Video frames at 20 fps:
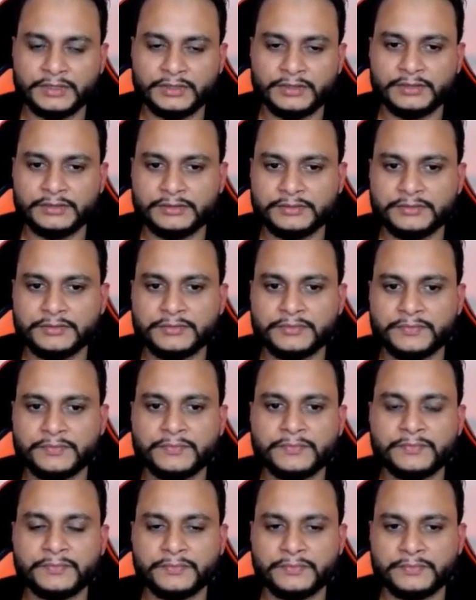
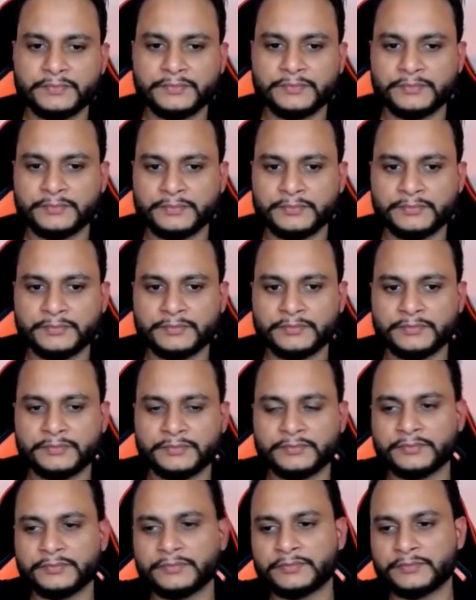
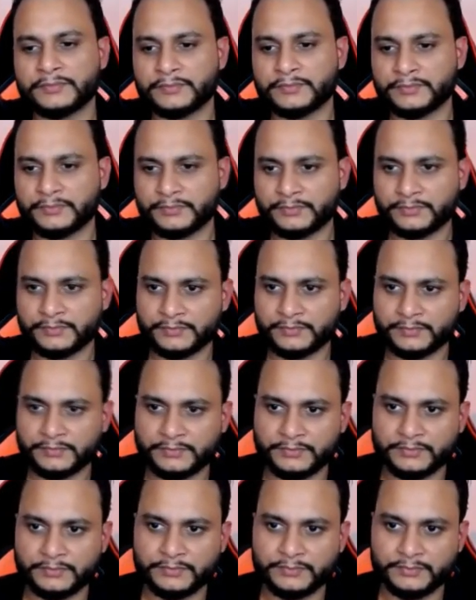
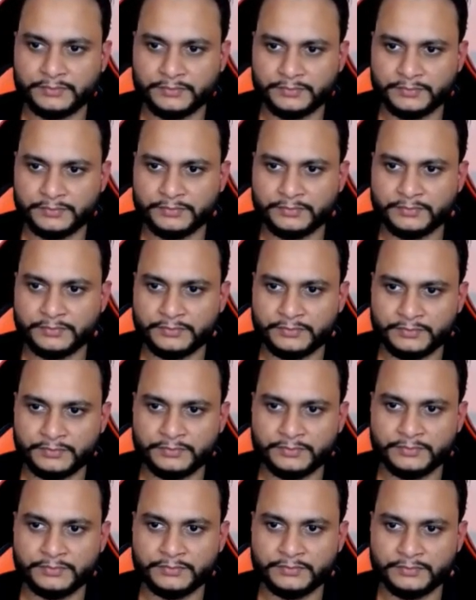
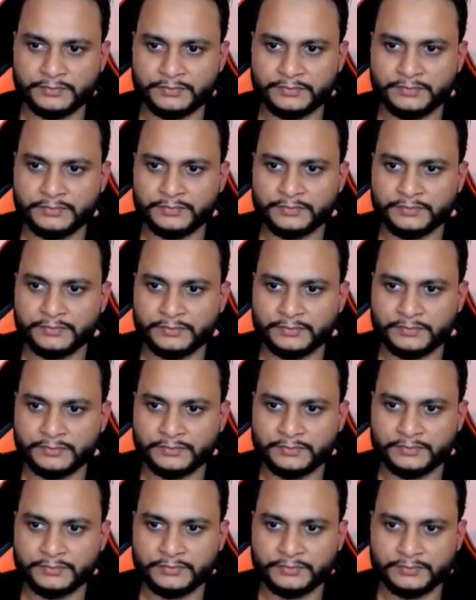
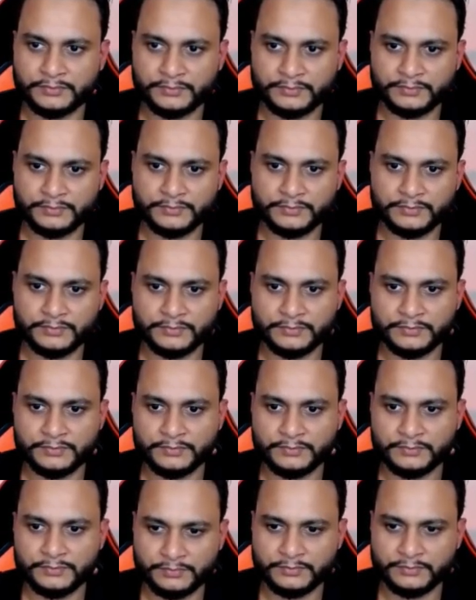
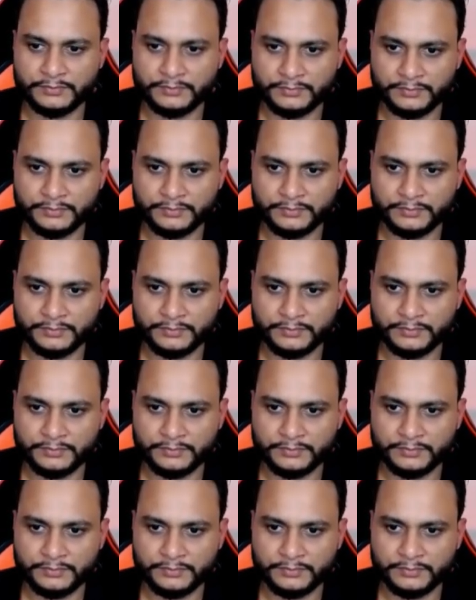No words are spoken by the person on screen.